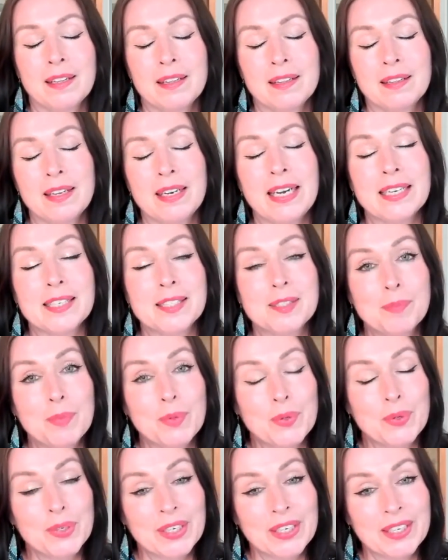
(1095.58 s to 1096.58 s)
The next
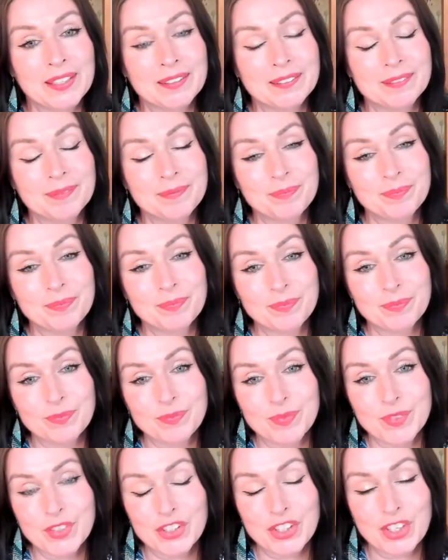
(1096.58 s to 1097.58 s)
morning,
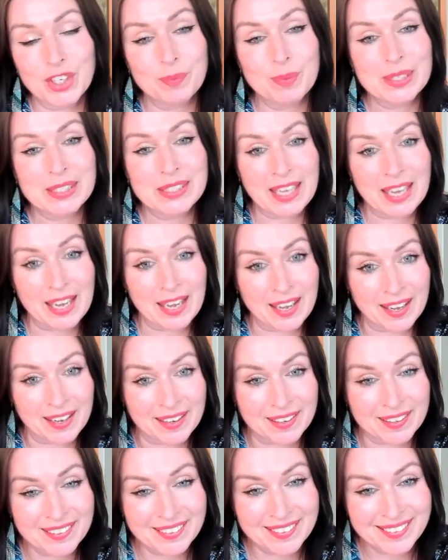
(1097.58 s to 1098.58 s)
she was there,
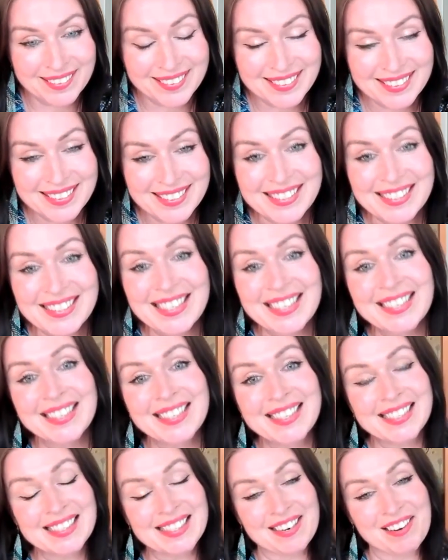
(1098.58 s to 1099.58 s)
still in
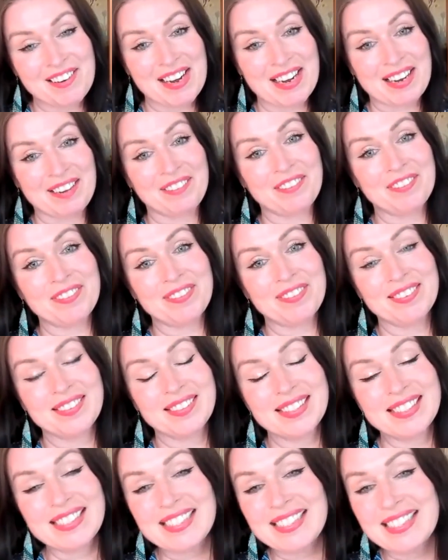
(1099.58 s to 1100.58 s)
his life,
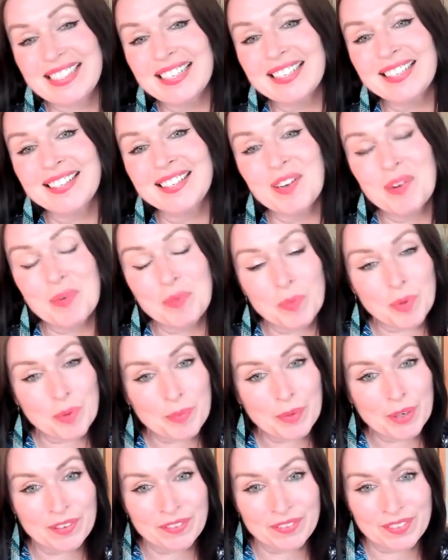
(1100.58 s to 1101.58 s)
still
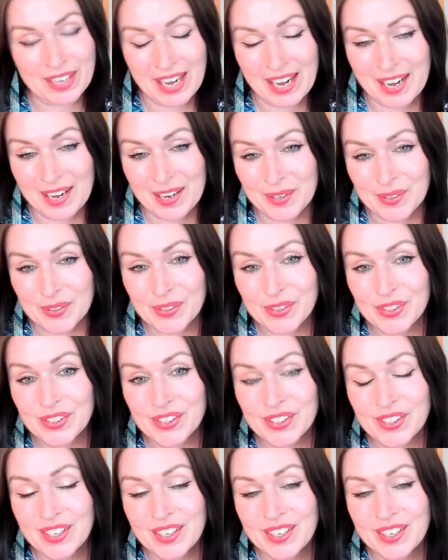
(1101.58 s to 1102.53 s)
woman of the house.